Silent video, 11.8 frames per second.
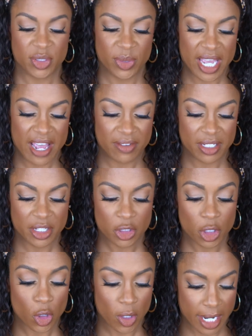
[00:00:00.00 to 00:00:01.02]
so we have another
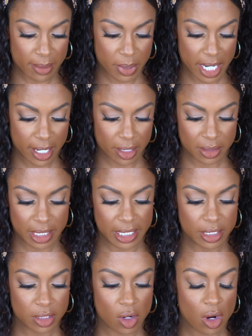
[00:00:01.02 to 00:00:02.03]
gray pair.
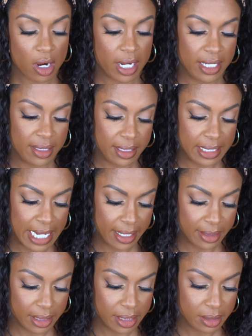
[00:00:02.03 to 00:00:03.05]
These are in the
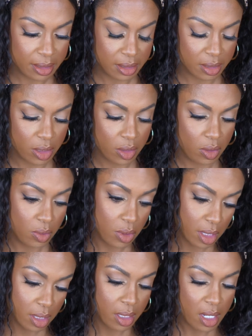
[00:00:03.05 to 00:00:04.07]
dailies,
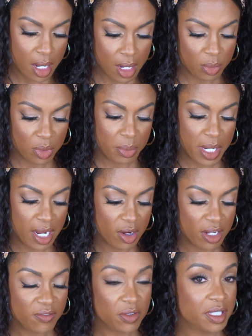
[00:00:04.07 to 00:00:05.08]
so
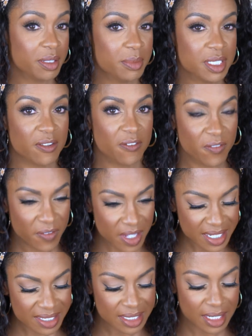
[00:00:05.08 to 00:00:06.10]
preparing for them to
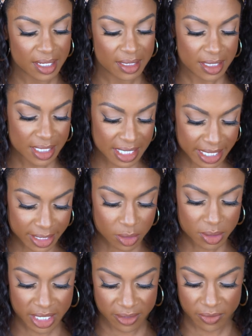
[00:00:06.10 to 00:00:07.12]
fit a
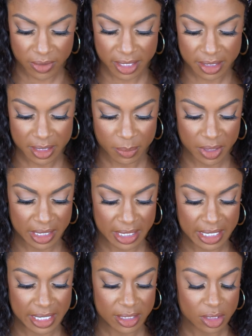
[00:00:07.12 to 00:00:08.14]
little different, but
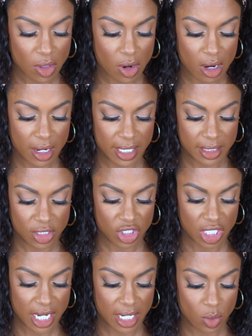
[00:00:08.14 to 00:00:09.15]
these are in the
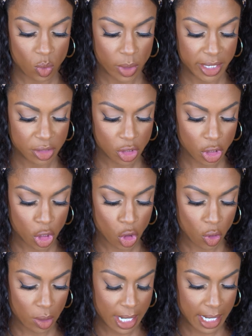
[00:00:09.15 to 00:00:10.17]
shade Winter
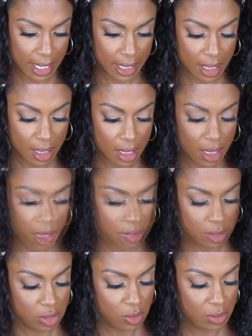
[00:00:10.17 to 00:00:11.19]
Gray.
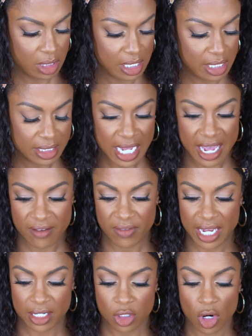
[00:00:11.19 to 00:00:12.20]
So these have
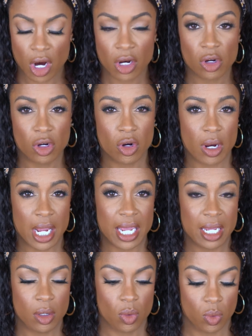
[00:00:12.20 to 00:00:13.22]
a darker
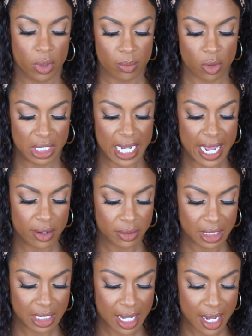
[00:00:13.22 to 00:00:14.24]
gray rim on the
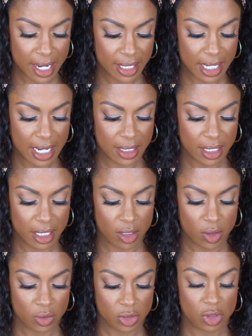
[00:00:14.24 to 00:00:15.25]
outside and then it
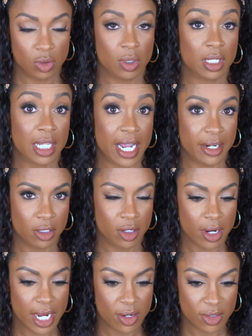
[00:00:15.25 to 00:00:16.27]
goes to a lighter
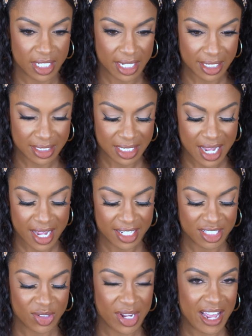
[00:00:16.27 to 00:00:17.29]
gray on the
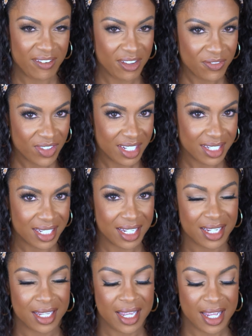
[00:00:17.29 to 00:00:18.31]
inside. So I have a
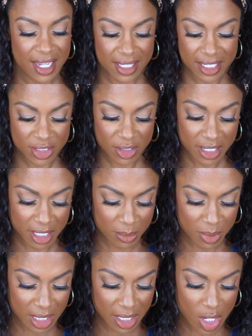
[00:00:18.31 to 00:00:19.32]
feeling these are gonna
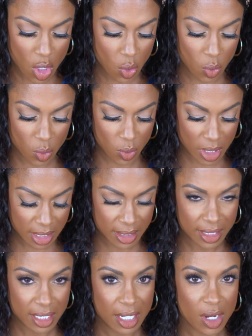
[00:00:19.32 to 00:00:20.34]
be
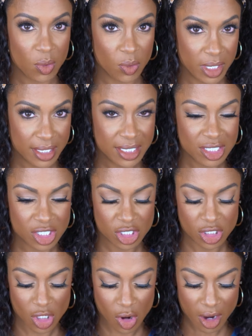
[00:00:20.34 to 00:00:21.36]
really, really
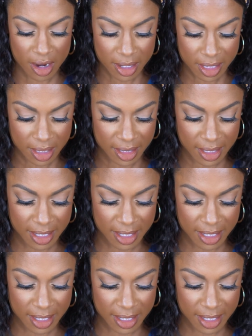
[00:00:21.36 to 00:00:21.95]
stark.